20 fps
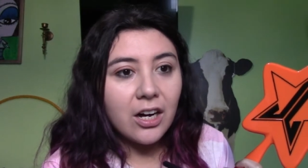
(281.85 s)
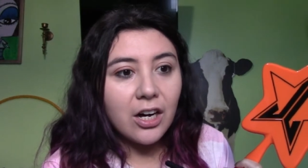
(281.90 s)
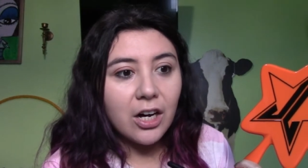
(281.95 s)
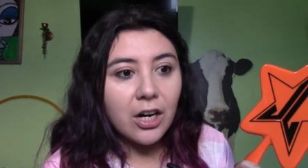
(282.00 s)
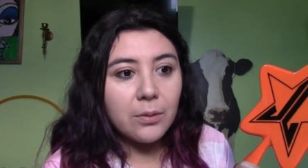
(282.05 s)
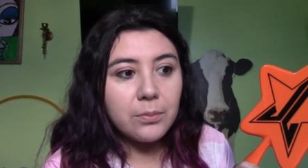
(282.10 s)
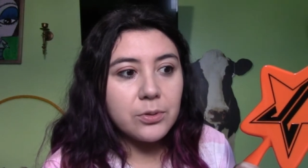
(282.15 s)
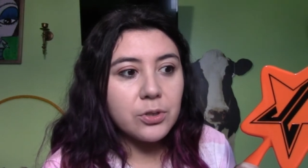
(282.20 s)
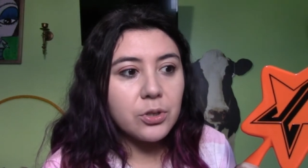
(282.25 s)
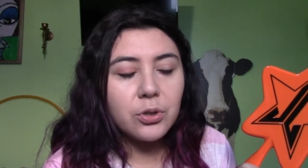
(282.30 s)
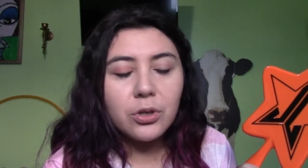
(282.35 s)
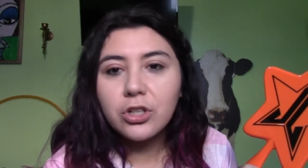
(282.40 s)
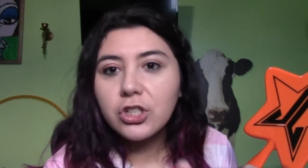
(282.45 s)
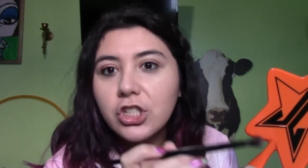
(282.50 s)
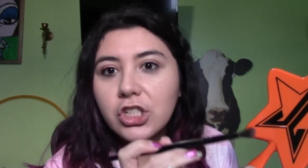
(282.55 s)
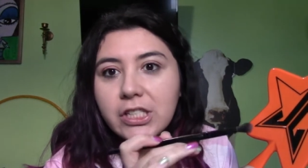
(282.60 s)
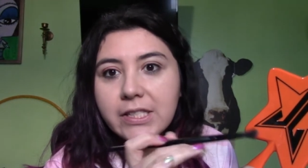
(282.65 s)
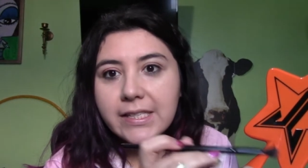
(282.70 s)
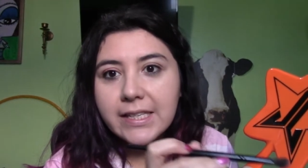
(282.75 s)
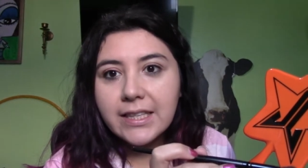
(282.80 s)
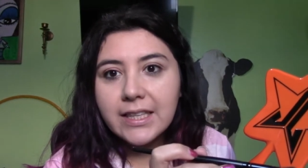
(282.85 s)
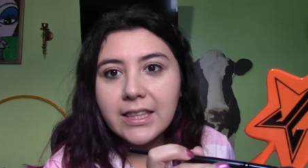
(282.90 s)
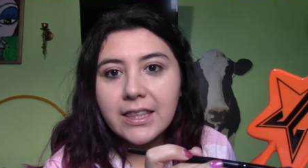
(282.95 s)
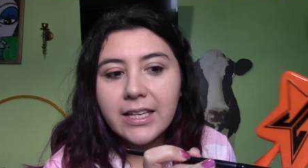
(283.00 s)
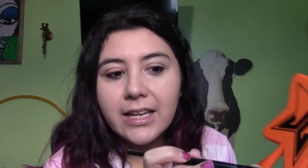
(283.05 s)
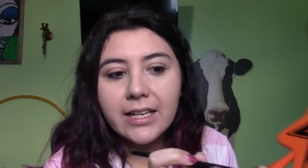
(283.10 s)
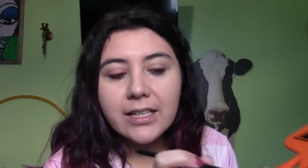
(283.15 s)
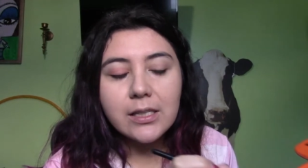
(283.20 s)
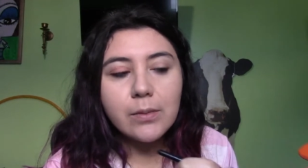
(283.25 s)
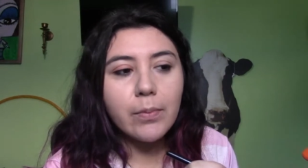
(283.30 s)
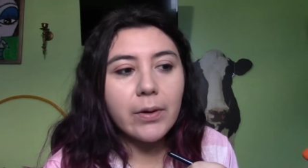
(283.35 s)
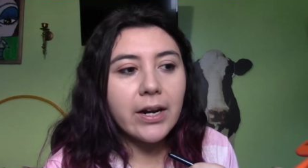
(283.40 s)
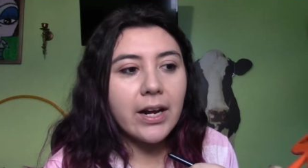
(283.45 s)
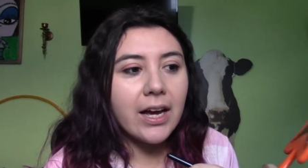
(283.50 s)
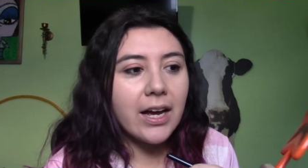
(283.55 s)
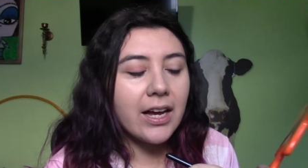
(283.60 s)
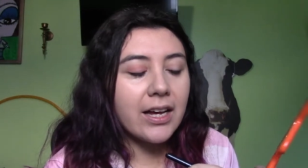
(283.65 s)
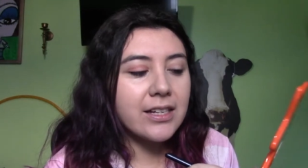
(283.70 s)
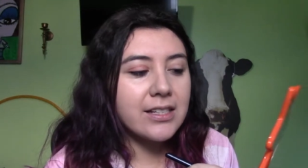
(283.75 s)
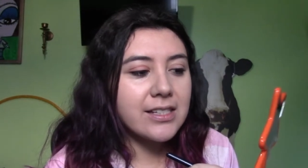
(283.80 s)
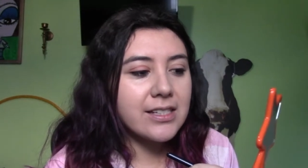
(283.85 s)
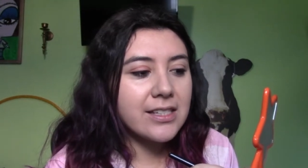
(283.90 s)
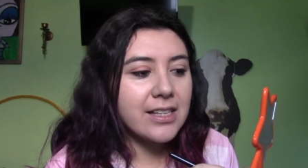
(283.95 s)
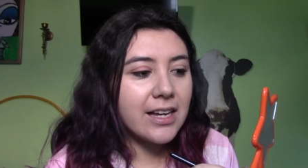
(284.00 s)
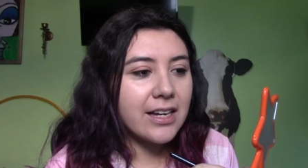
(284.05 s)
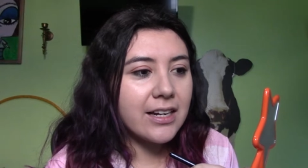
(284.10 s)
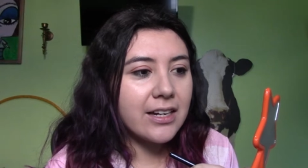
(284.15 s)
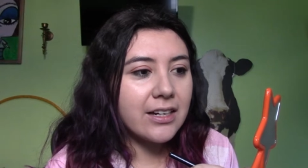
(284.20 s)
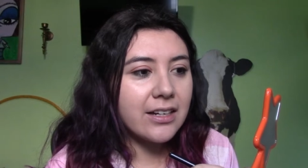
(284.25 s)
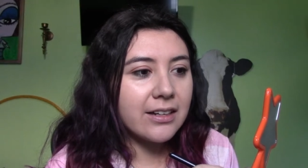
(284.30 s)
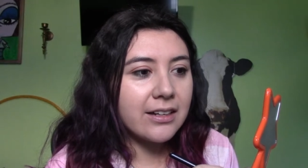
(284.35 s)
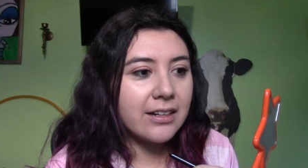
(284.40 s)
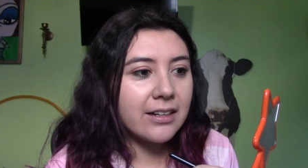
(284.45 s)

So you could just see the things, but I decided